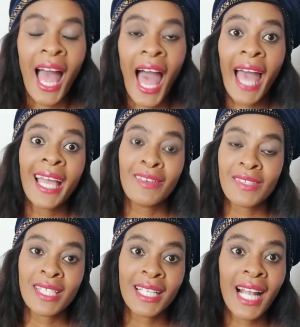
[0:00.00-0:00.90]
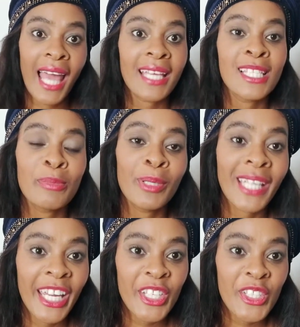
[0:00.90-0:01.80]
I have seen clients put
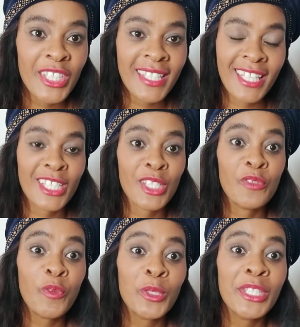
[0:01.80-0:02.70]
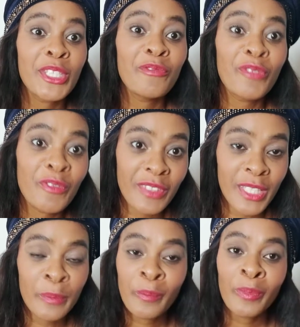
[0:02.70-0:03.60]
ages such as 40,
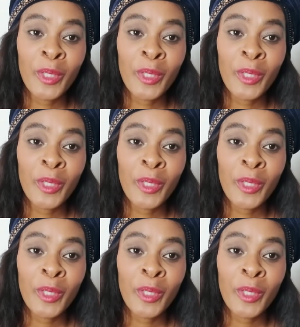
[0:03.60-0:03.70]
50